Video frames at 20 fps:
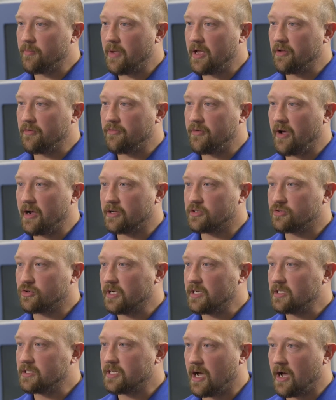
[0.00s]

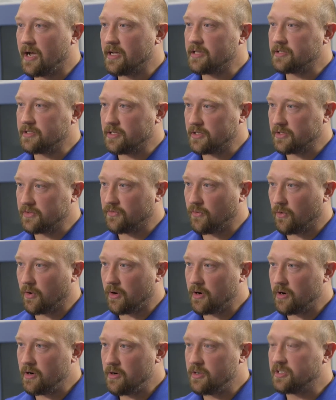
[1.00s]
manufacturing TIE
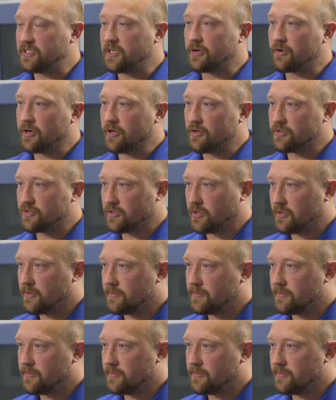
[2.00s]
6.4 materials.